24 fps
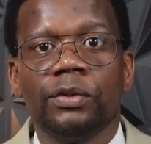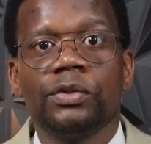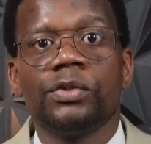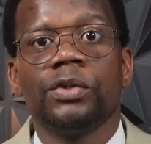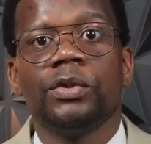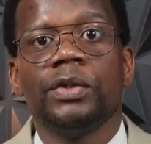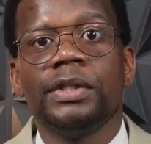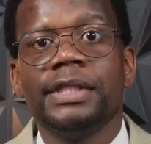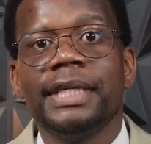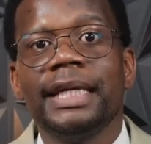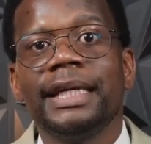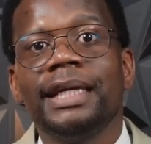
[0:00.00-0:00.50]

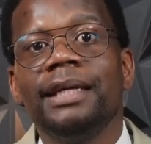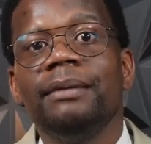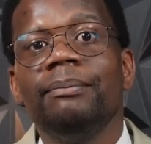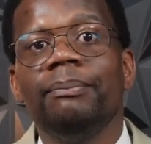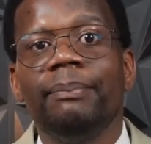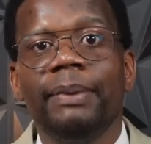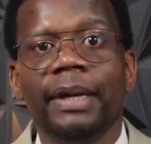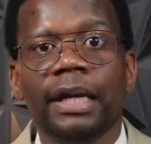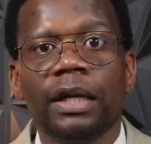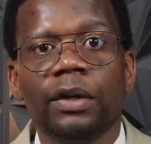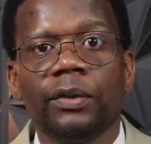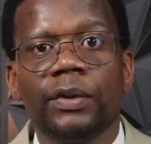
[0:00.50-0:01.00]
So you're taking
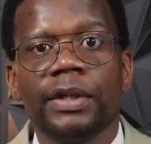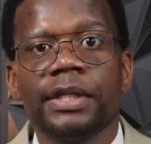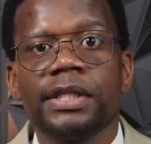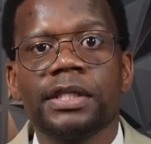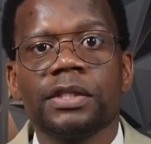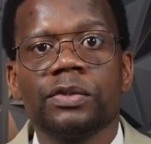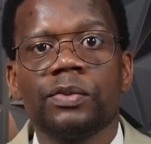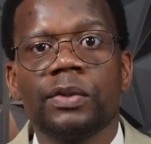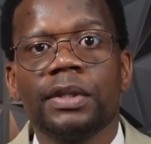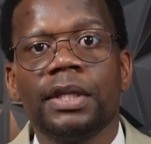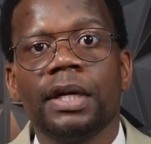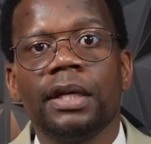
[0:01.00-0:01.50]
big
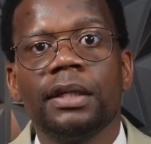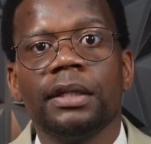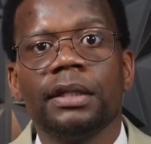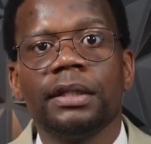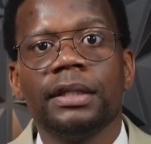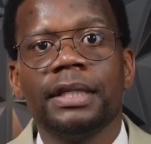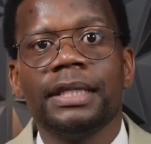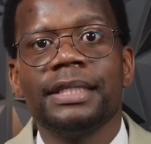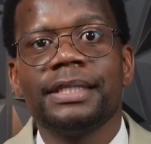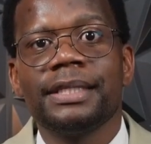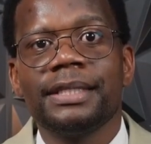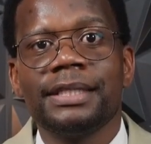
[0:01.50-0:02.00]
risks
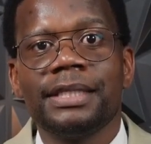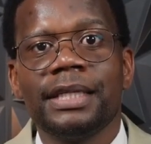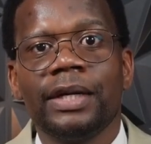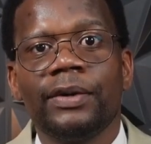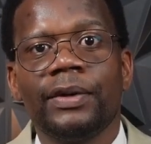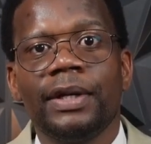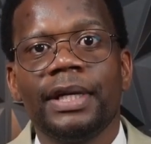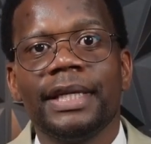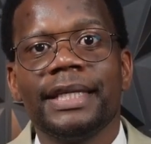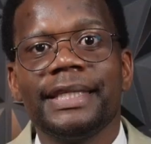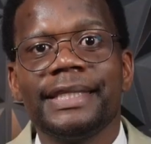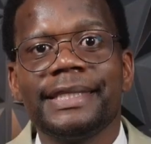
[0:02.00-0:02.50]
without
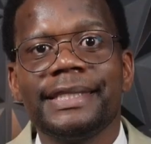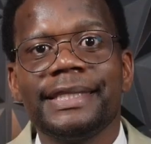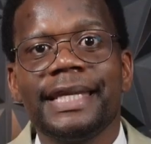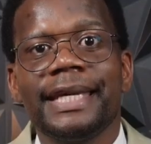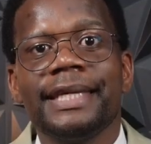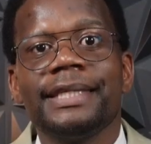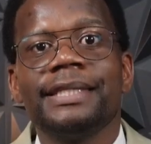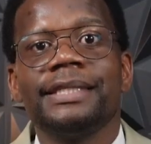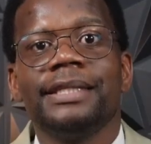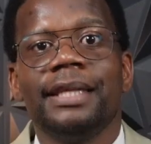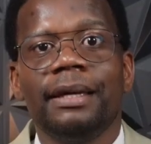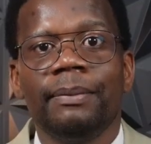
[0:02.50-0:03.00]
necessarily
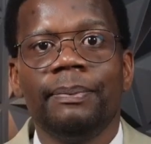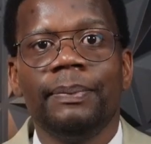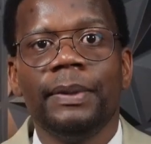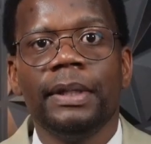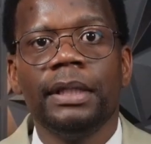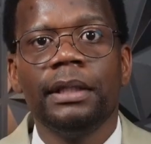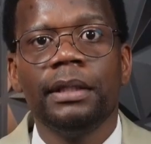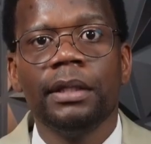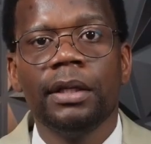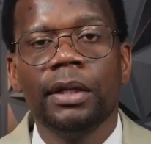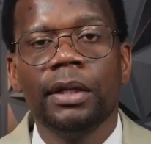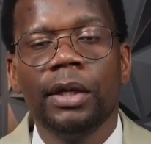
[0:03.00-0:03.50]

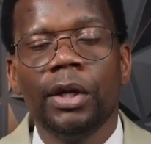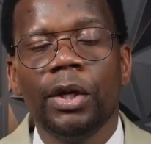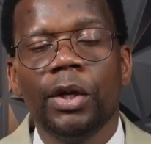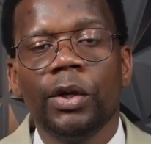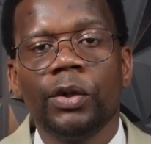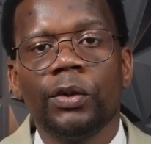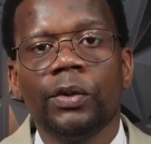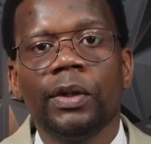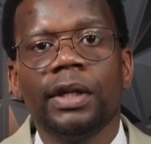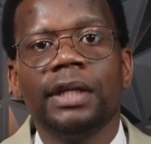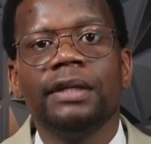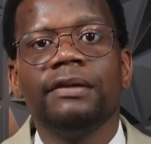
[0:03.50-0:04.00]
stepping
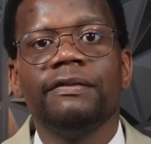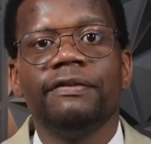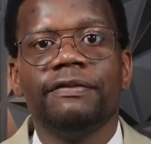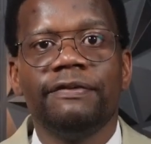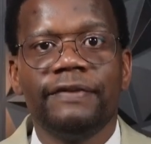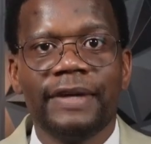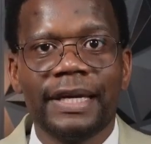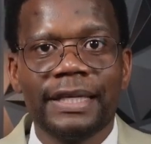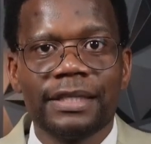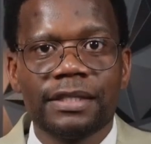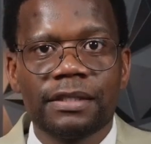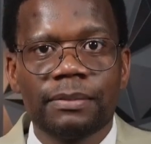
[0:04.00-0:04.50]
your
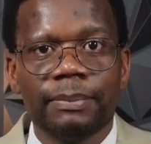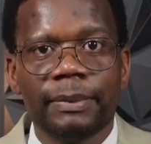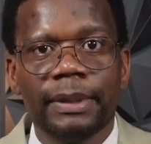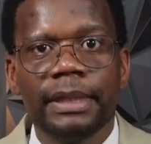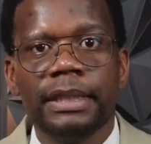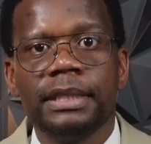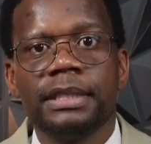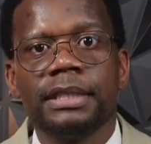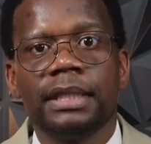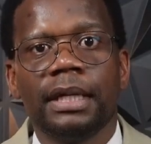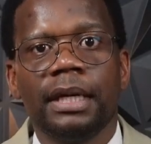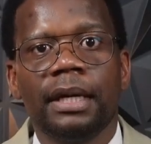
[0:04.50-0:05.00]

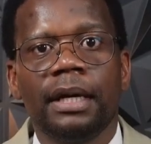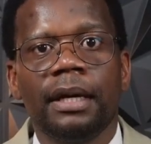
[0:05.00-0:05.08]
investment